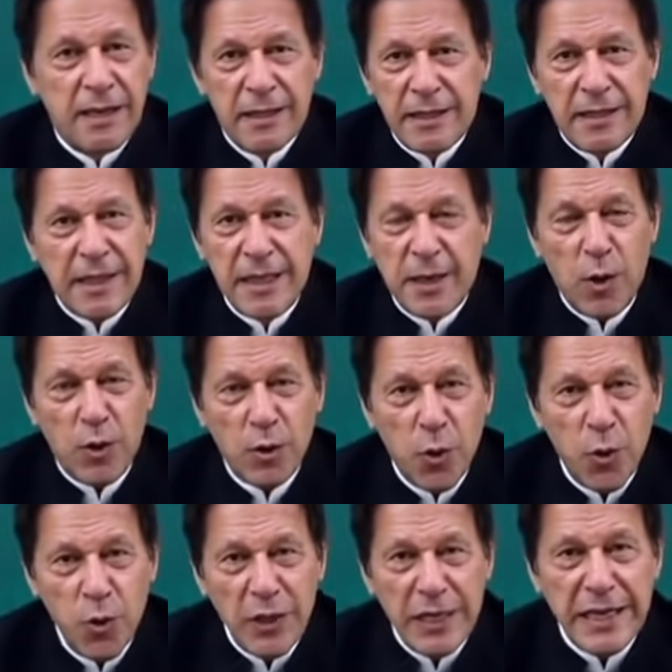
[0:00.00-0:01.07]
The
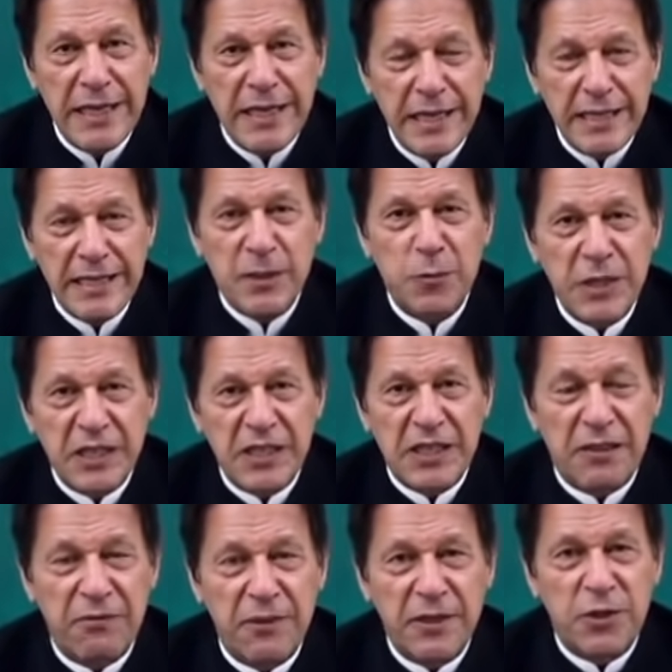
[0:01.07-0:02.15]
only reason we
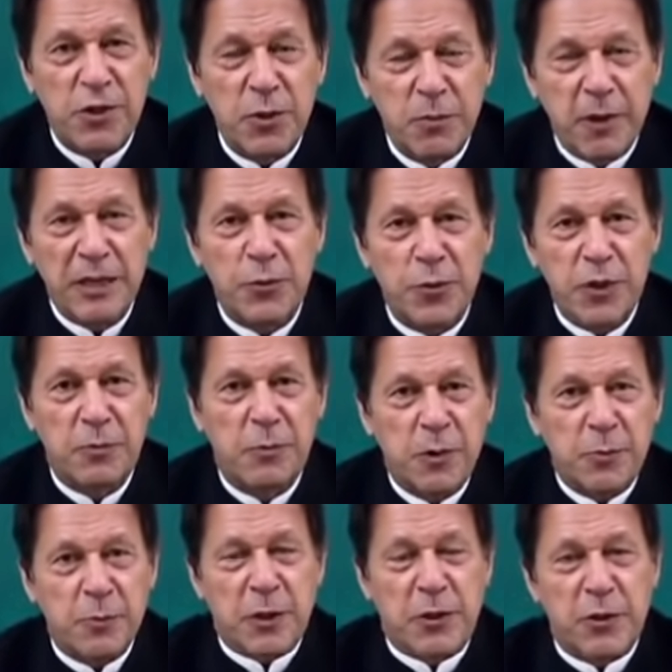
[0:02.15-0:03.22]
suffered so much was
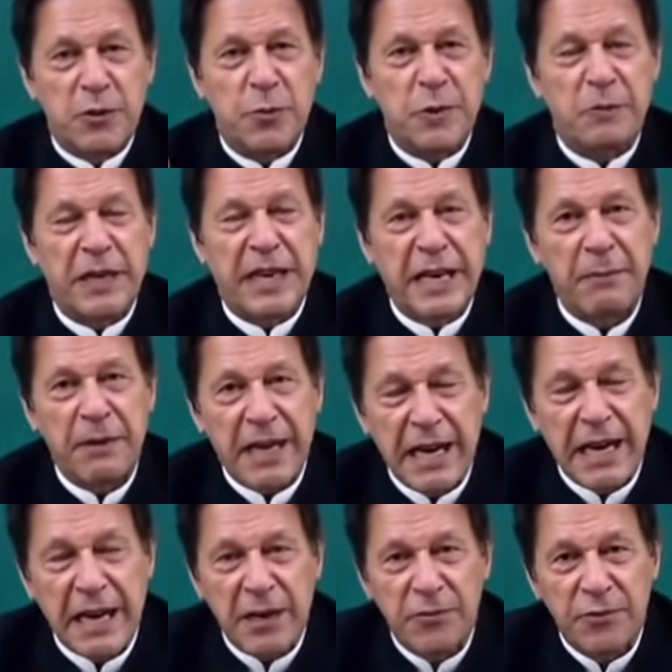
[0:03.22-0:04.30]
because we became an
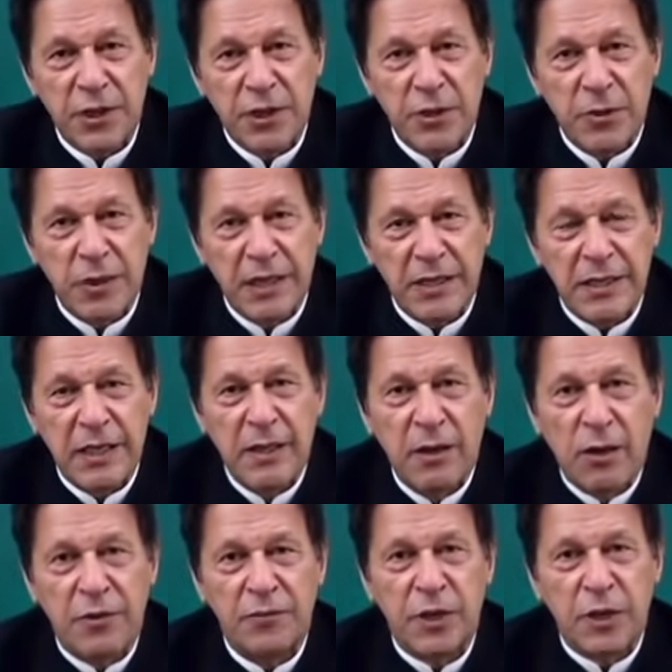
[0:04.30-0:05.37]
ally of the US,
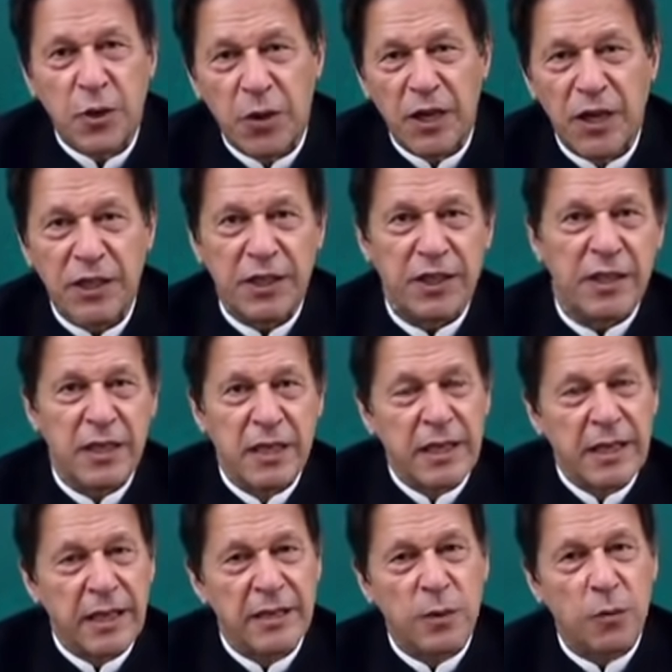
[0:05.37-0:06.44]
of the coalition
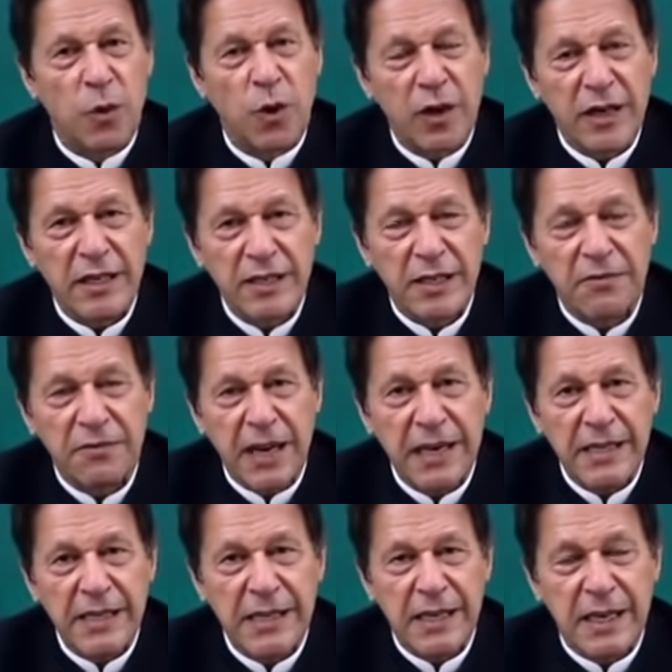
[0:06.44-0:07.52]
in the war against
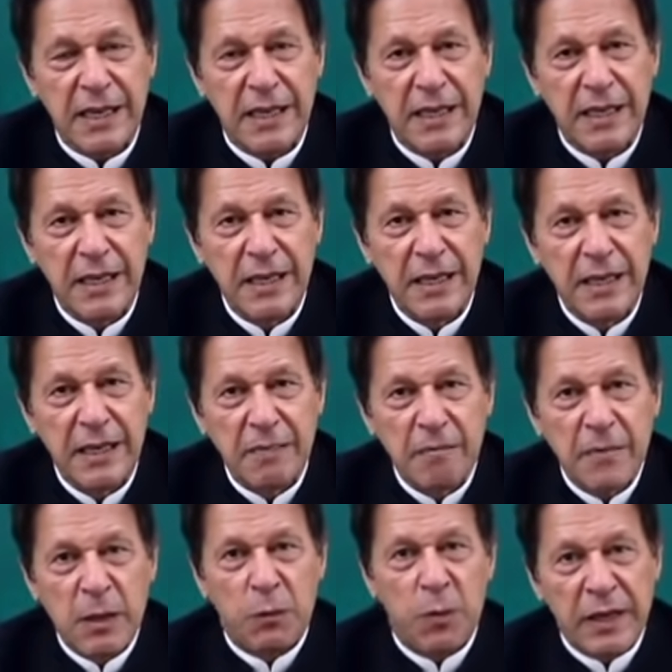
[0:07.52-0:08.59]
Afghanistan,
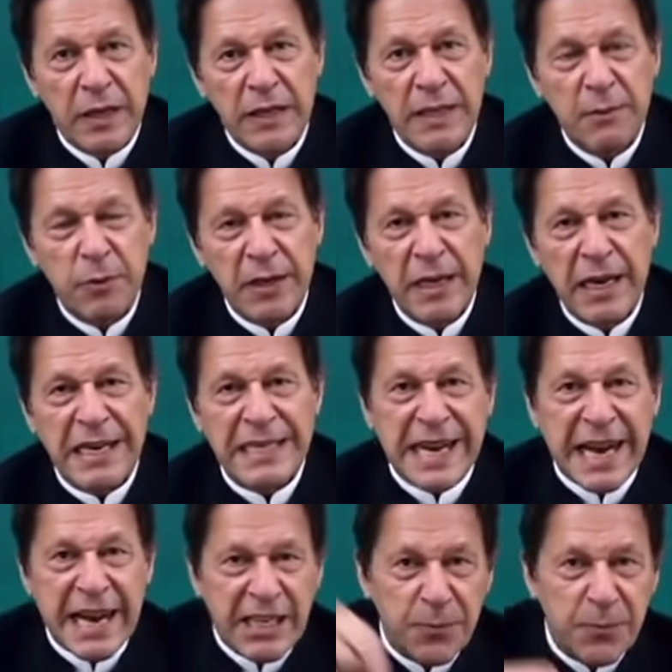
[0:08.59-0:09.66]
where there were
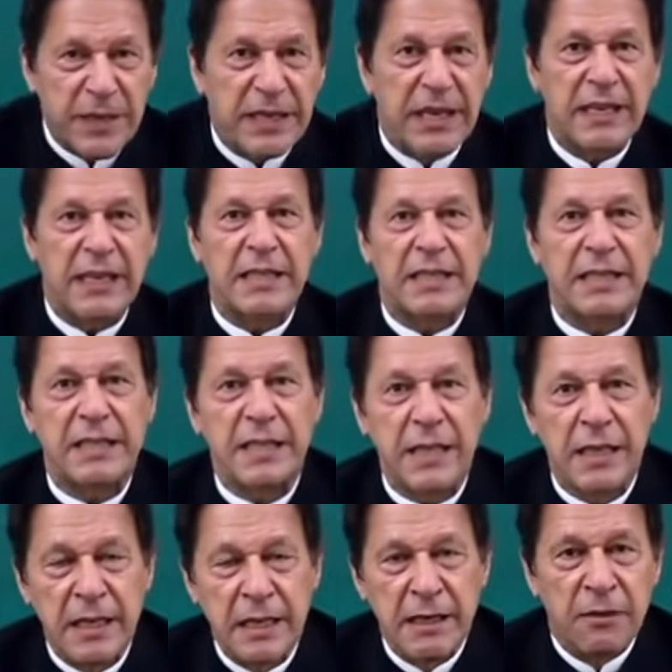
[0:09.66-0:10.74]
attacks being conducted
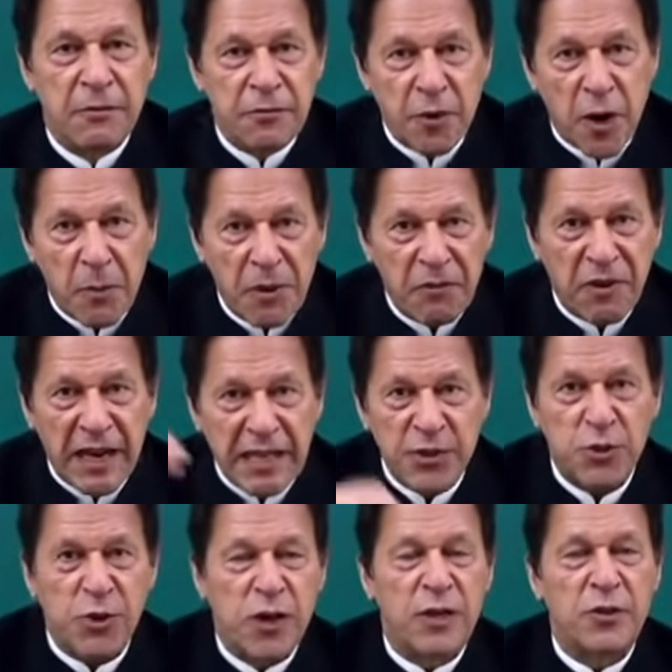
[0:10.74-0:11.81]
from Afghan
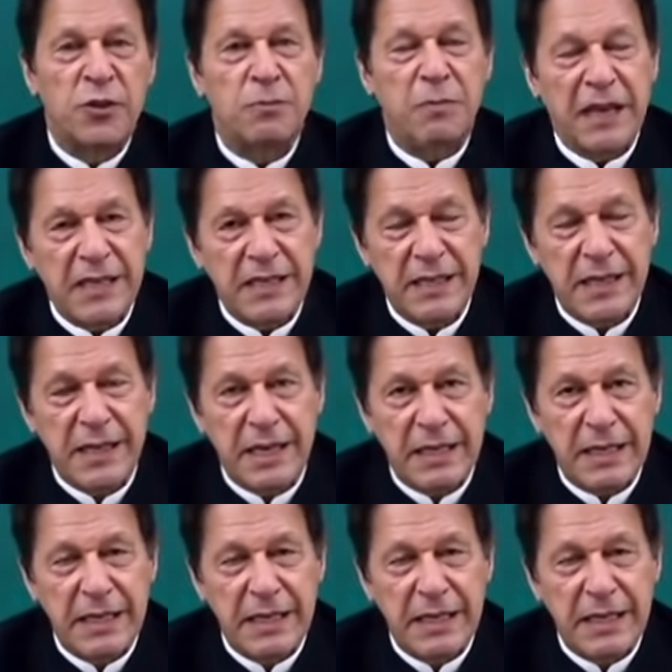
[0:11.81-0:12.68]
soil into Pakistan.